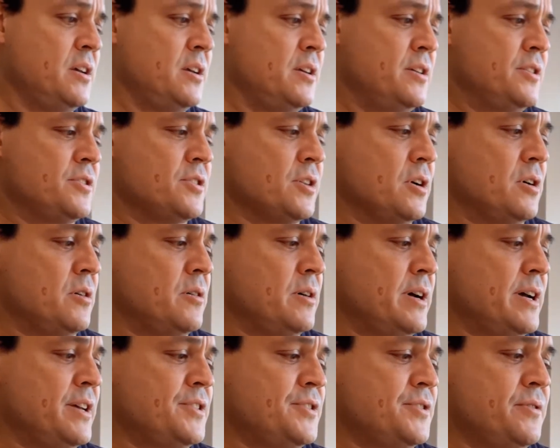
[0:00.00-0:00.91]

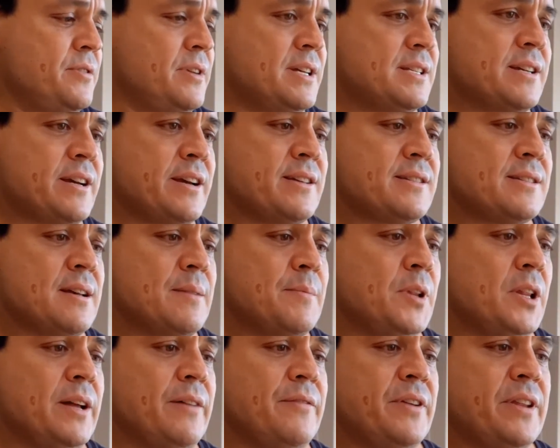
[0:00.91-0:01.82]
So as soon as I
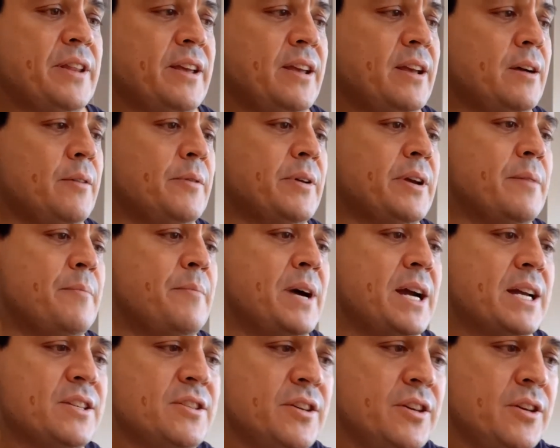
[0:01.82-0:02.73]
assemble everything, I'll get
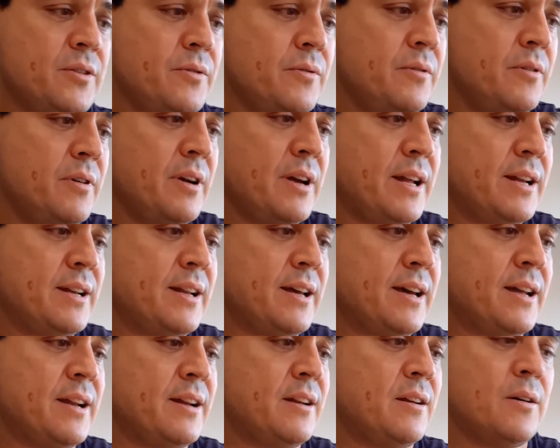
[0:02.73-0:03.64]
back to you, and
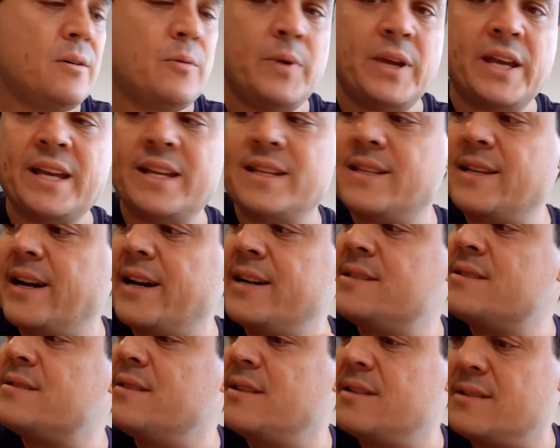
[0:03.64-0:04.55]
then we can
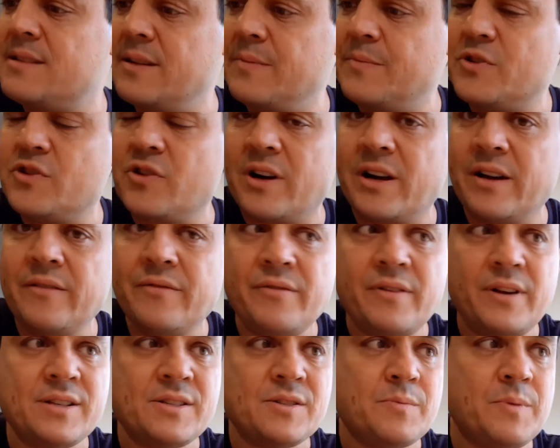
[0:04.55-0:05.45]
test the zip
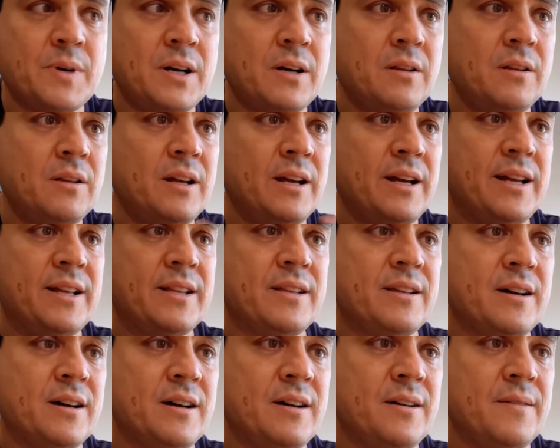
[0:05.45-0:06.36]
drive as well,
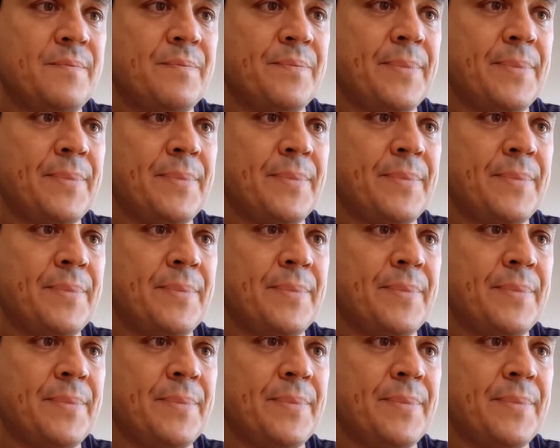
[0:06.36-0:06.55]
and I